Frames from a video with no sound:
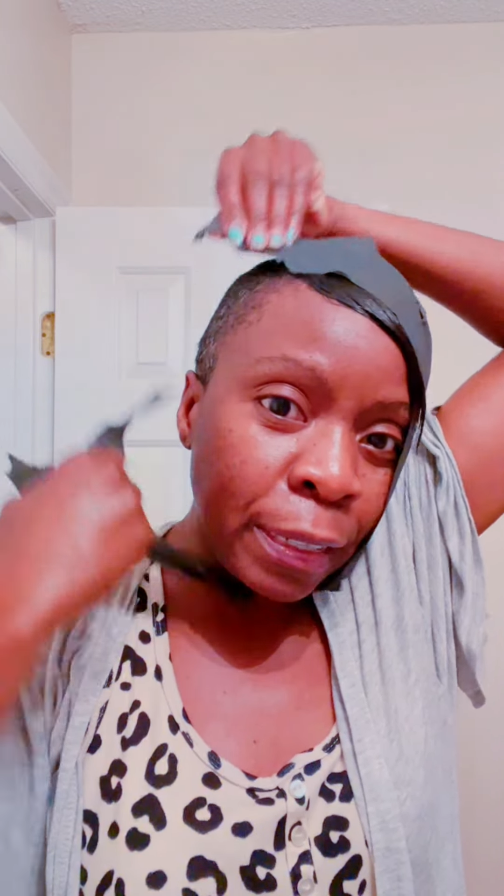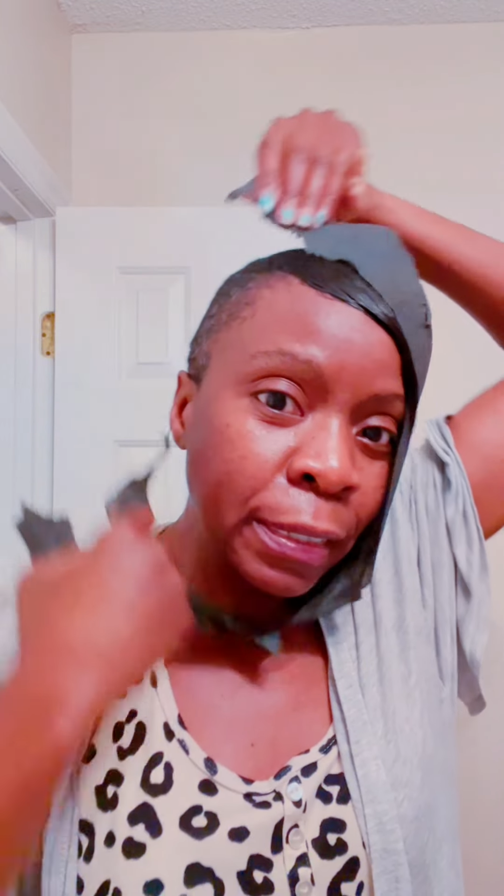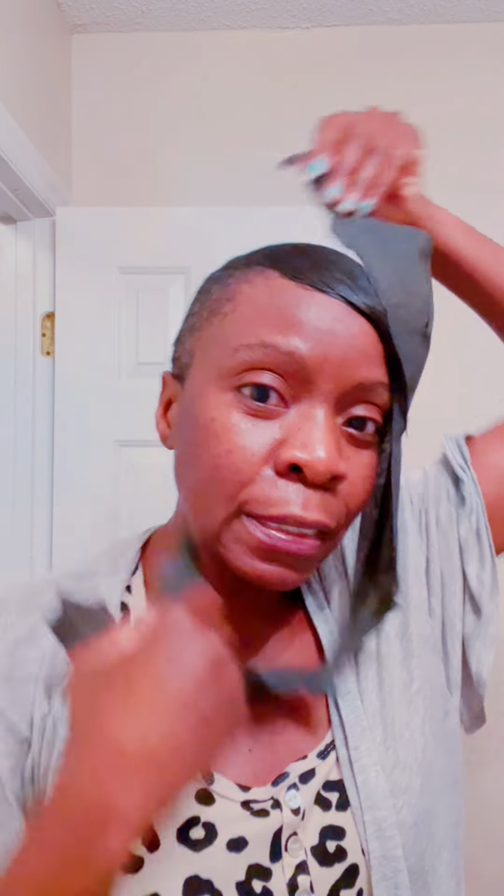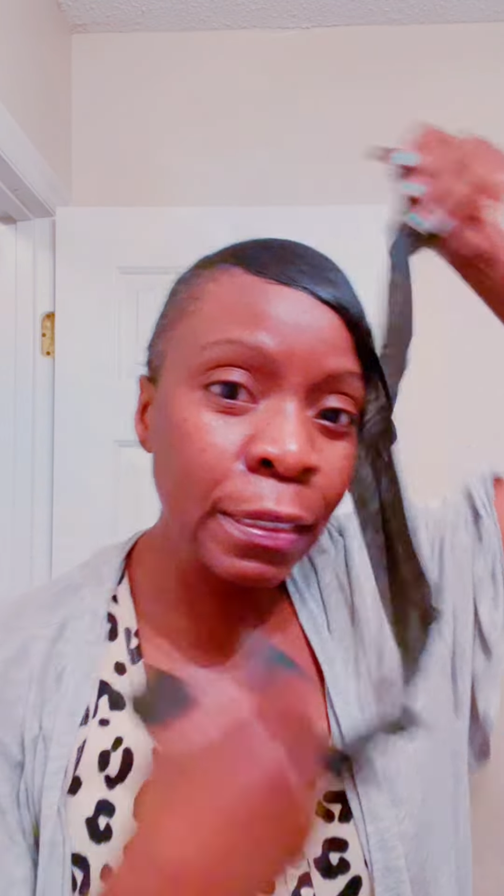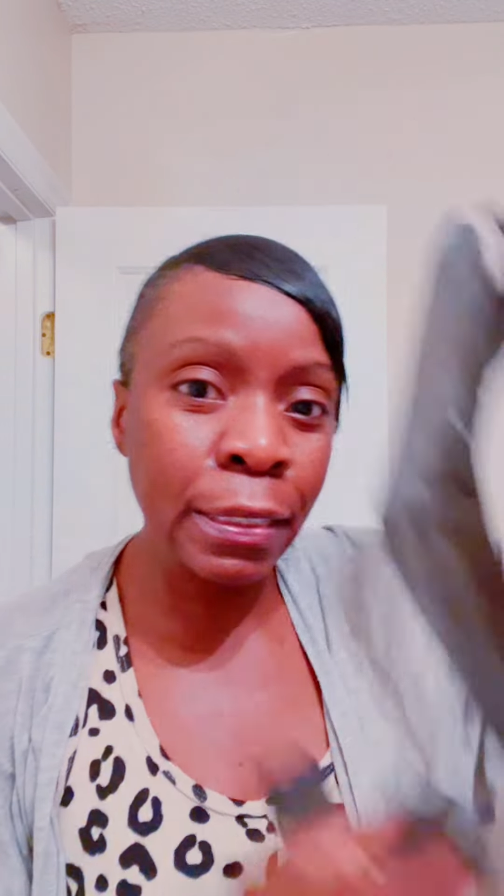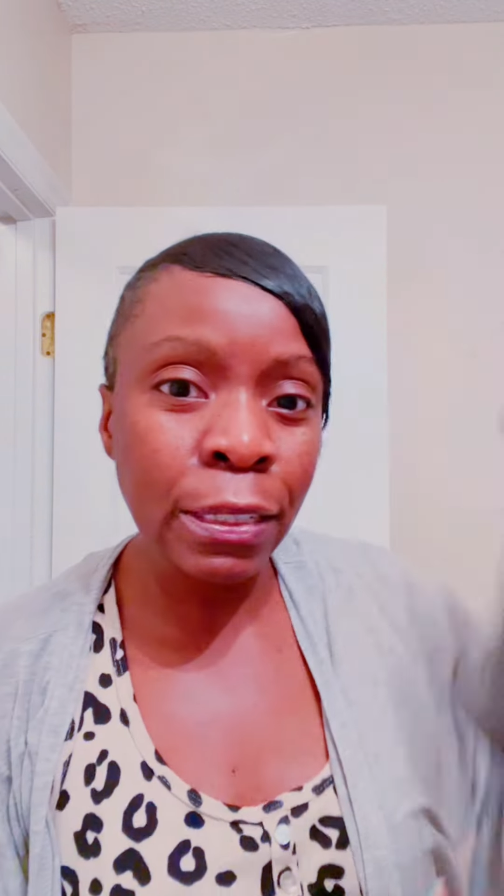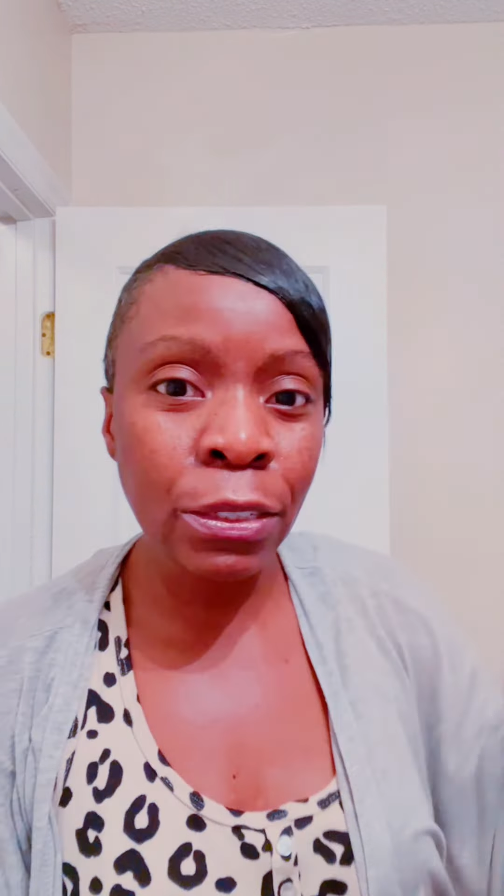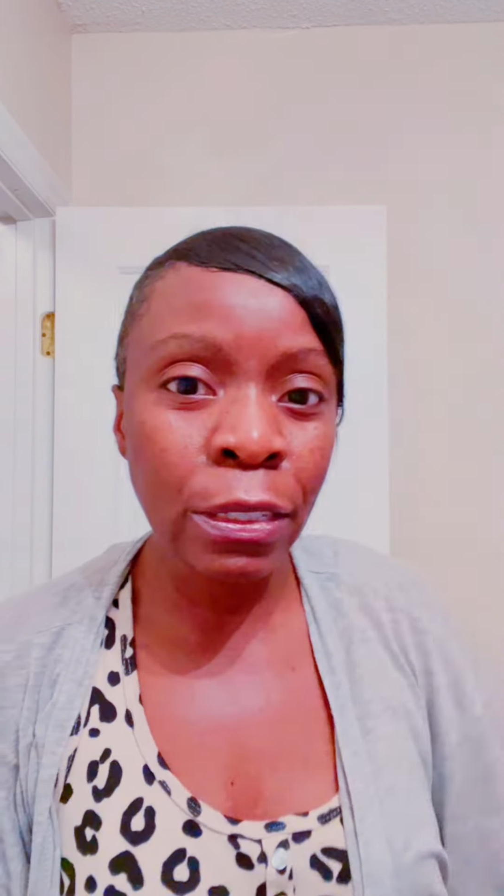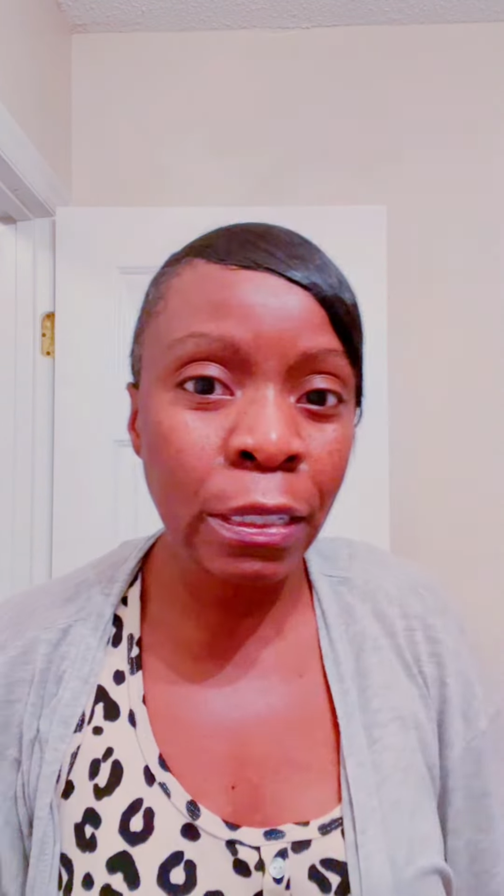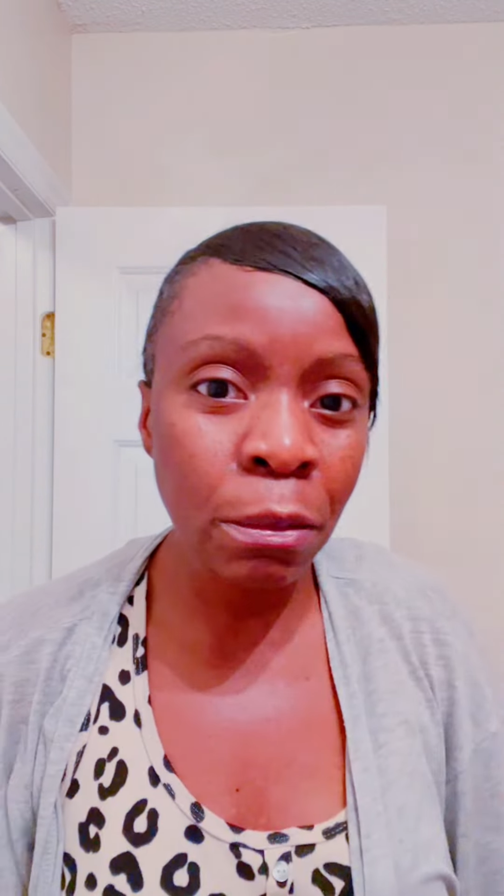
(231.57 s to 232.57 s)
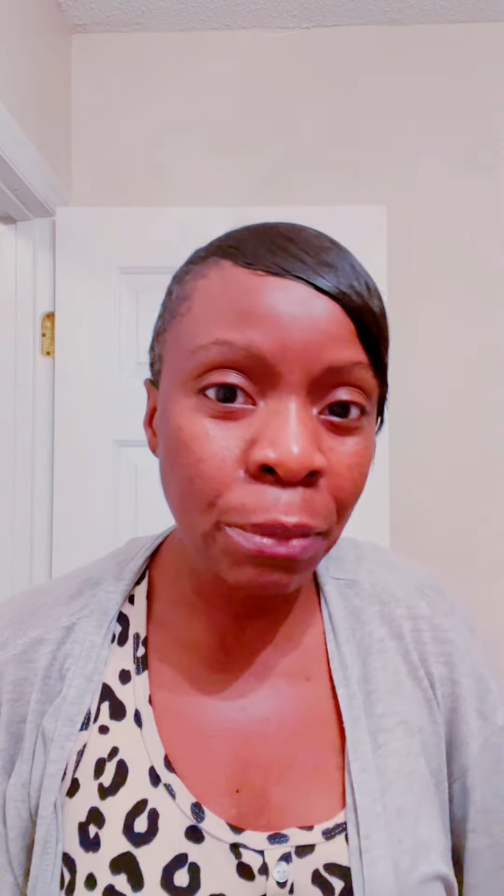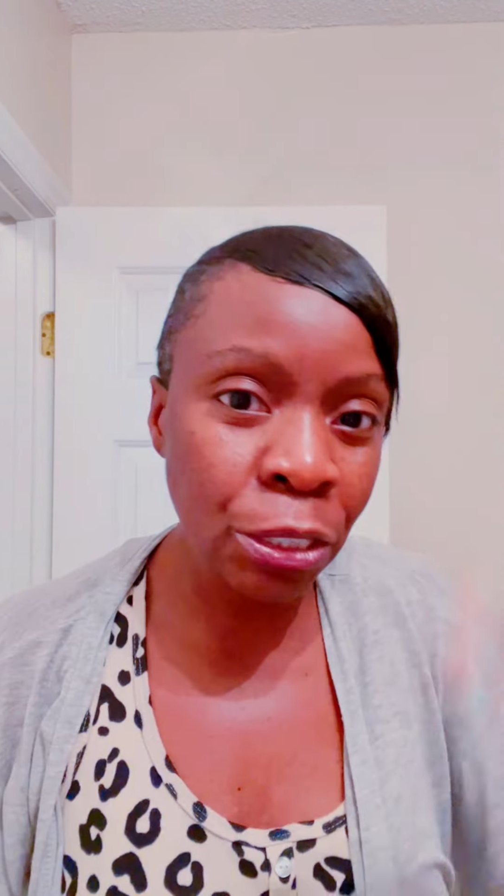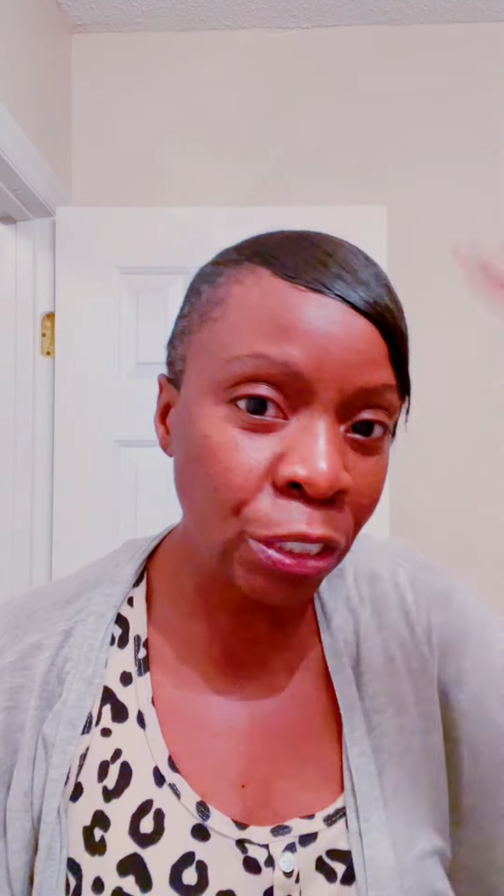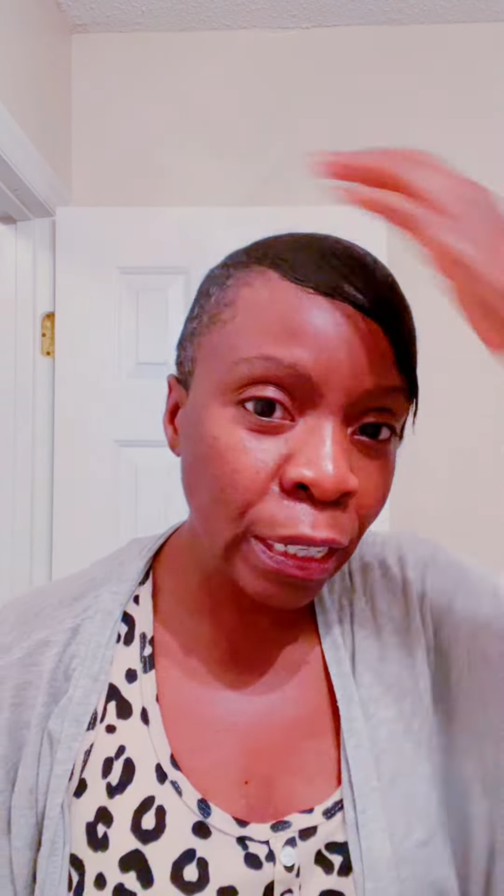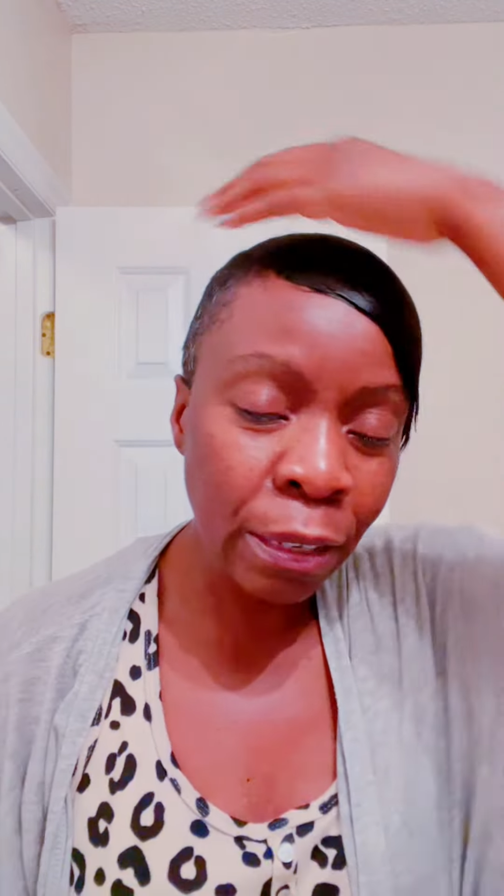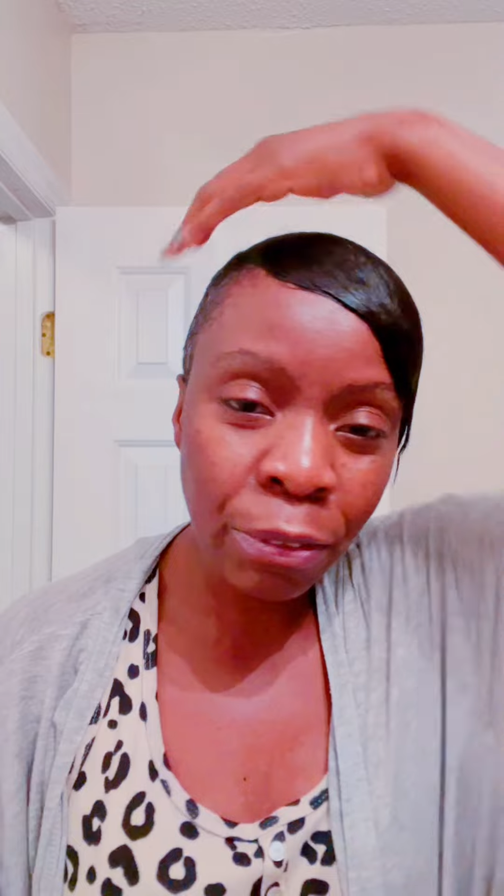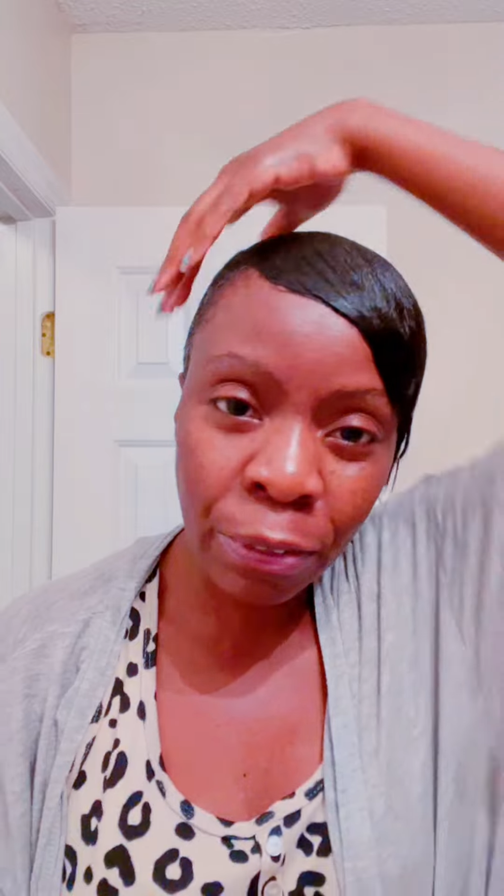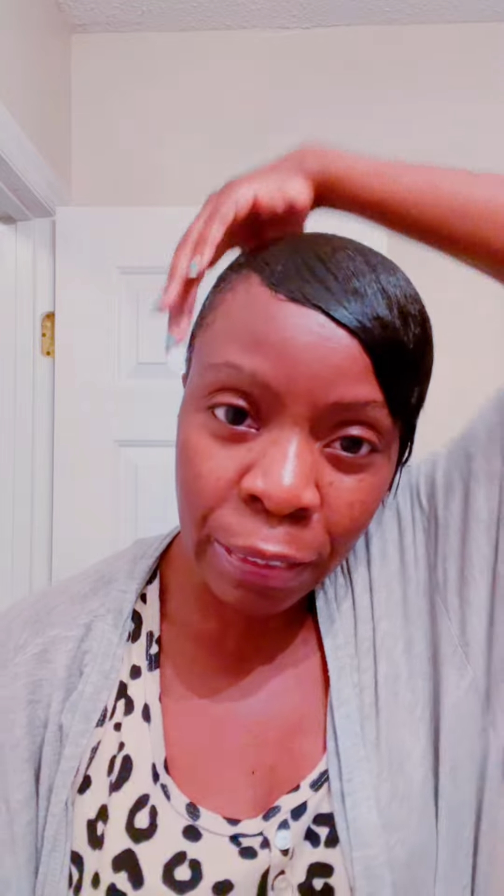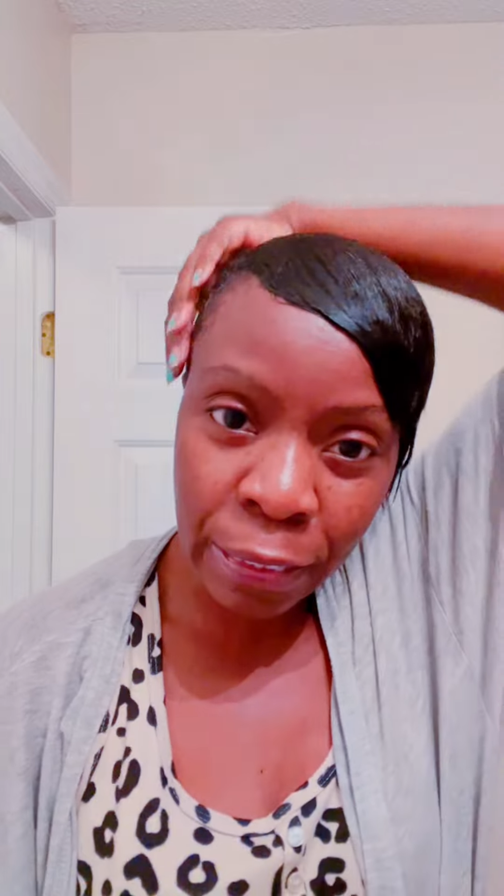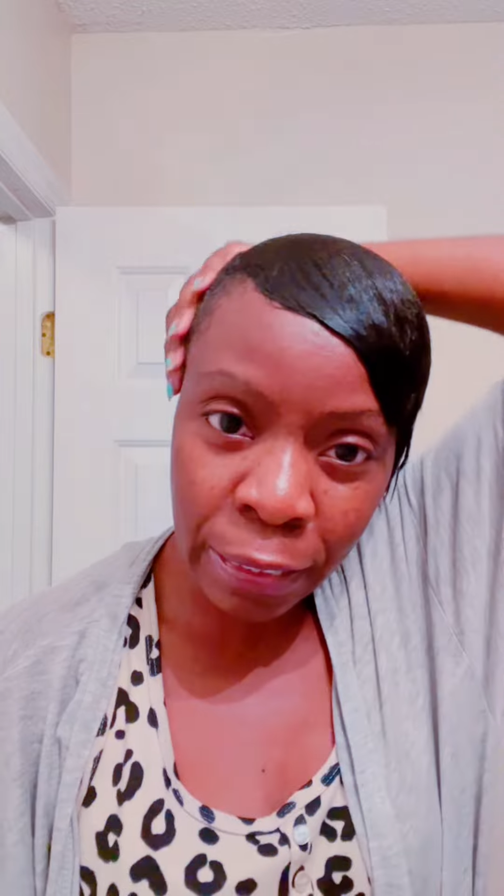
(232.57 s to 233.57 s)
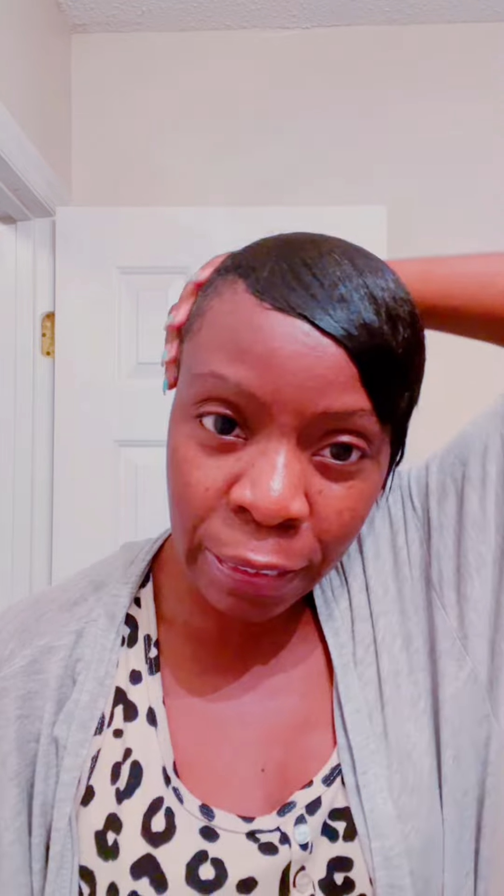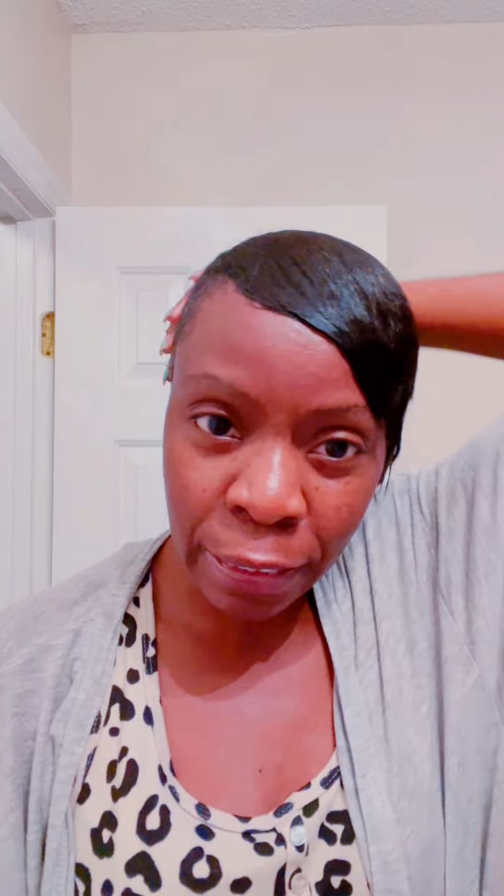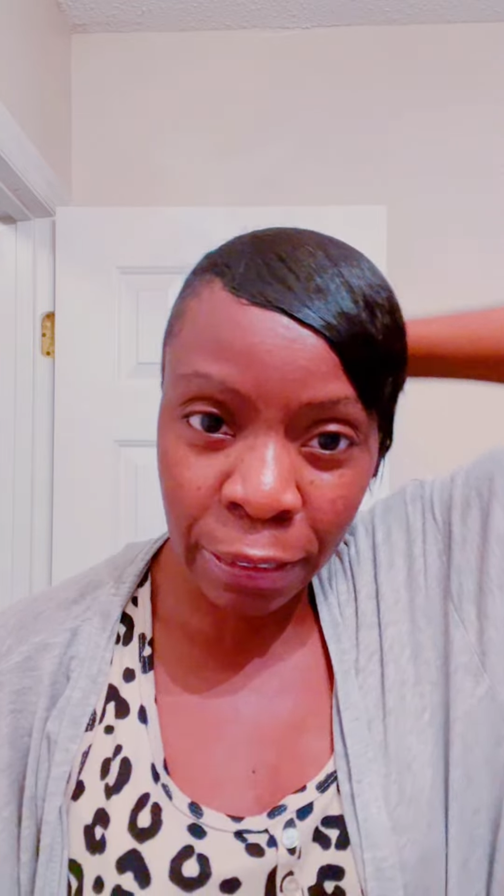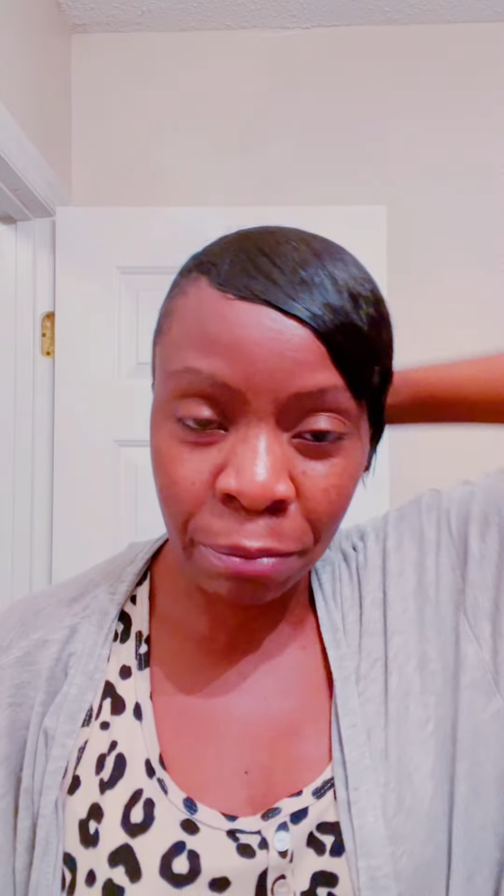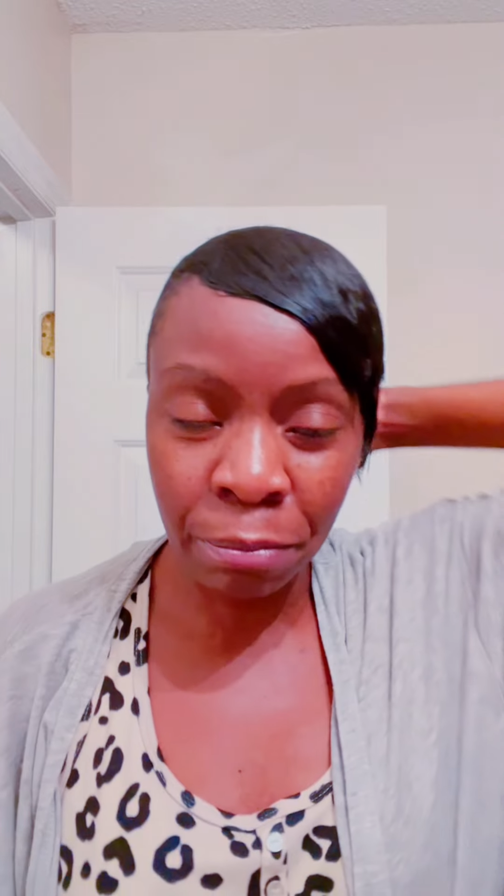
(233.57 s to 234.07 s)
it's intentionally to be shaved on this.